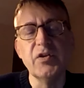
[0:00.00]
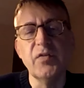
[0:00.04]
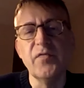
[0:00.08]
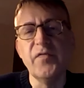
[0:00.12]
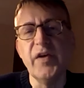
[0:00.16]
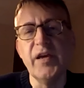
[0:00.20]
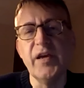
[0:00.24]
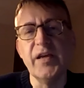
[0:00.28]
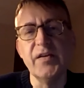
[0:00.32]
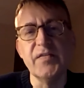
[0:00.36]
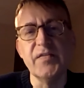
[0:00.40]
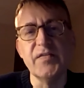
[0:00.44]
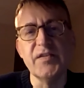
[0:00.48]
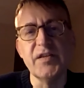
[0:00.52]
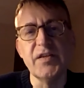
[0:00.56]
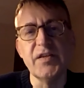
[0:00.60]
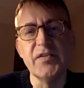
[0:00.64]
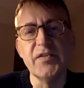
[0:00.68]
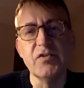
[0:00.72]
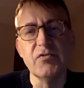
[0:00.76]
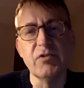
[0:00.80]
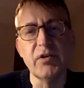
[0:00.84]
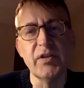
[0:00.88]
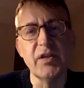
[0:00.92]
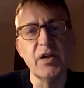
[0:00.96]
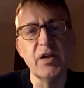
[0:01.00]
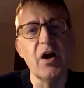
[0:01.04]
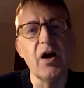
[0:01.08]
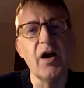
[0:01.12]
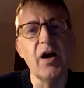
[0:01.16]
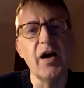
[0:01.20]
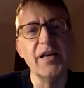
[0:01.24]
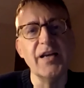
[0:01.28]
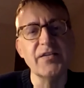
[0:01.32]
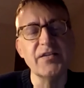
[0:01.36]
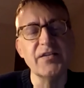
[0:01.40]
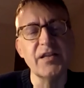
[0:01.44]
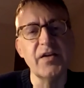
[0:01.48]
Job vacancies are at their
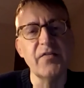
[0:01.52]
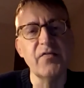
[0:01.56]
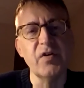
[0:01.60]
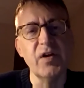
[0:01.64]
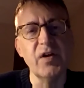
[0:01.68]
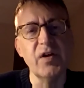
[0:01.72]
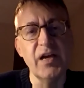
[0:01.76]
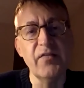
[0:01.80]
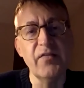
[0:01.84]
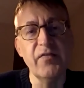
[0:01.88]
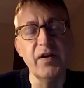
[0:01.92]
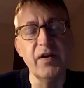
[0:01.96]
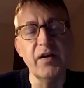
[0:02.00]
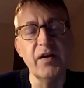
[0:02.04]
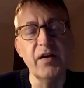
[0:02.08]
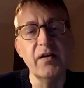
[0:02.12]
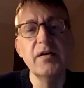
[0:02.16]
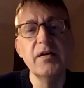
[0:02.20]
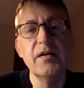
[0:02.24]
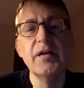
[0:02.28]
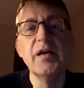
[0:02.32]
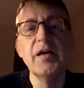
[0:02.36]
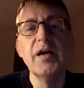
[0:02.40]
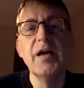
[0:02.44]
highest level ever.